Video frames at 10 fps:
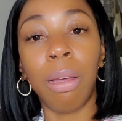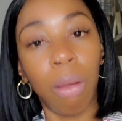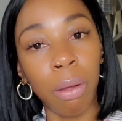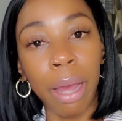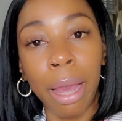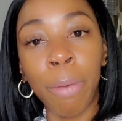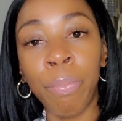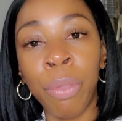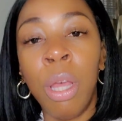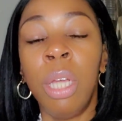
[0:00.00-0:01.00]
Okay,
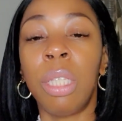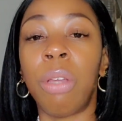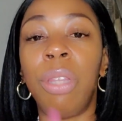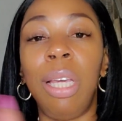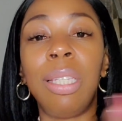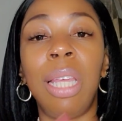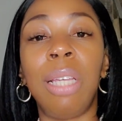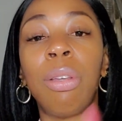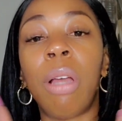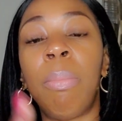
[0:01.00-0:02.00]
so these
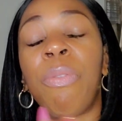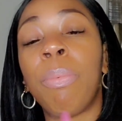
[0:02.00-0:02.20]
things are coming